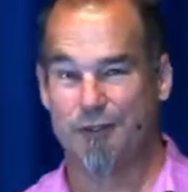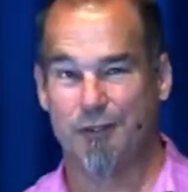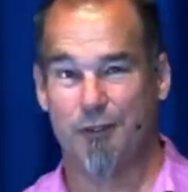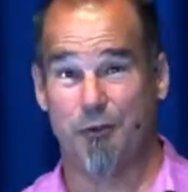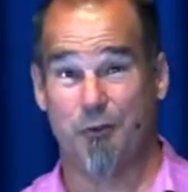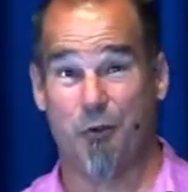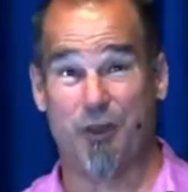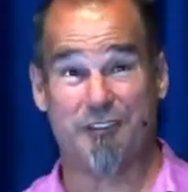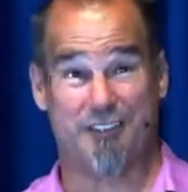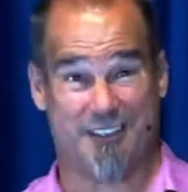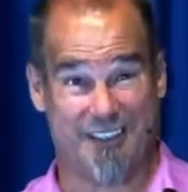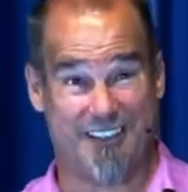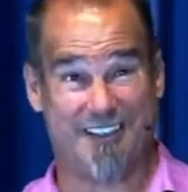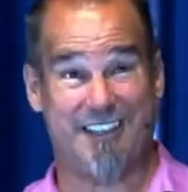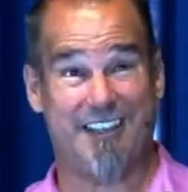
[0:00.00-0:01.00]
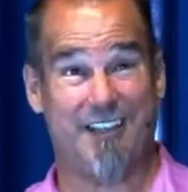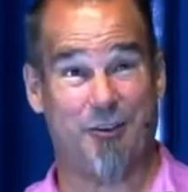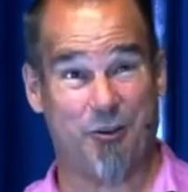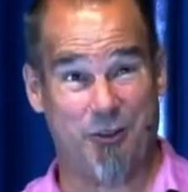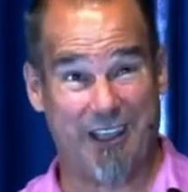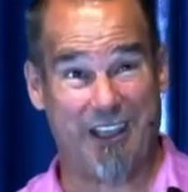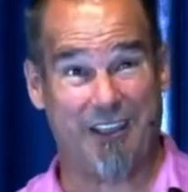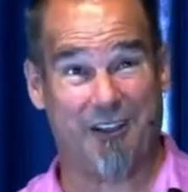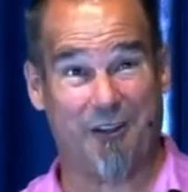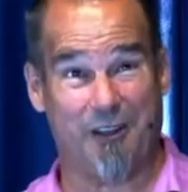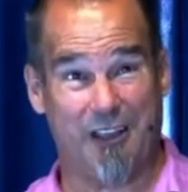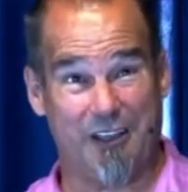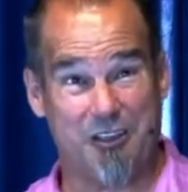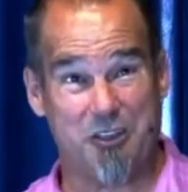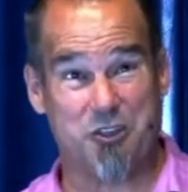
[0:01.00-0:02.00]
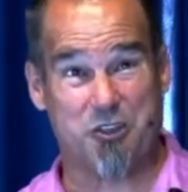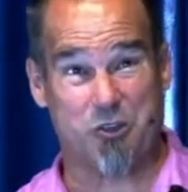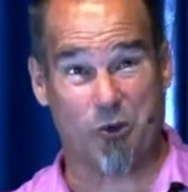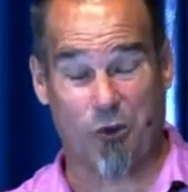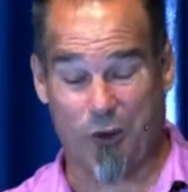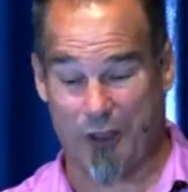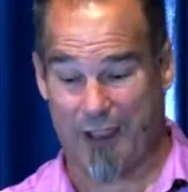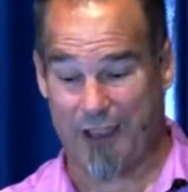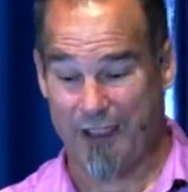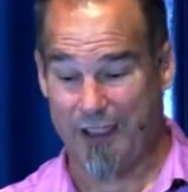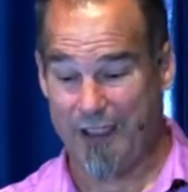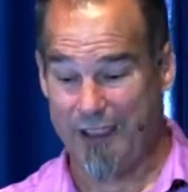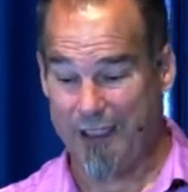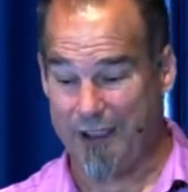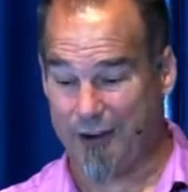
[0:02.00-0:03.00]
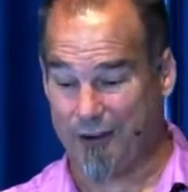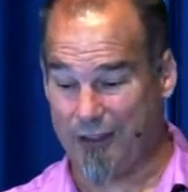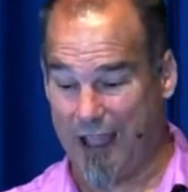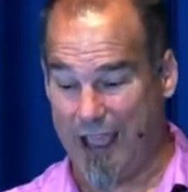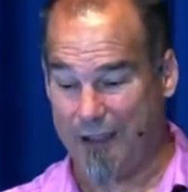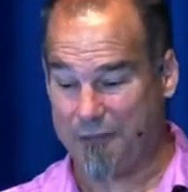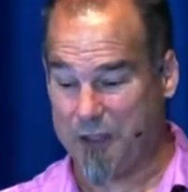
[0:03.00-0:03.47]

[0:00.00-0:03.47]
who wants to steal, kill, and destroy in our life.